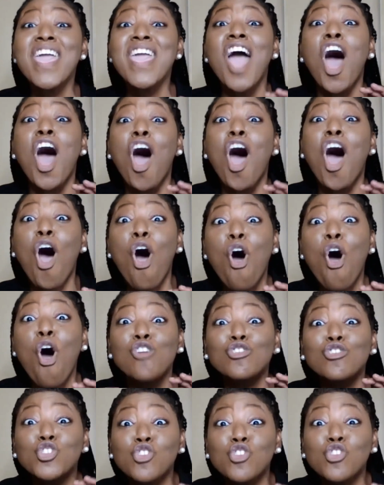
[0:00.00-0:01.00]
all
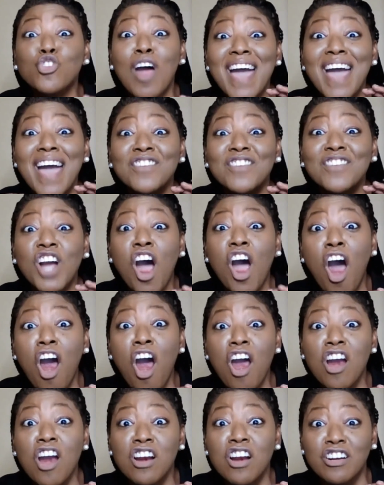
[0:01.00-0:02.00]
drive
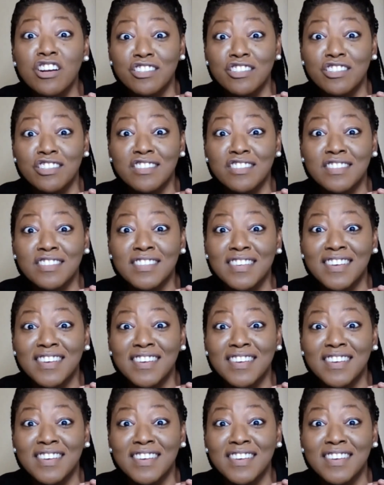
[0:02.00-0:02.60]
cars.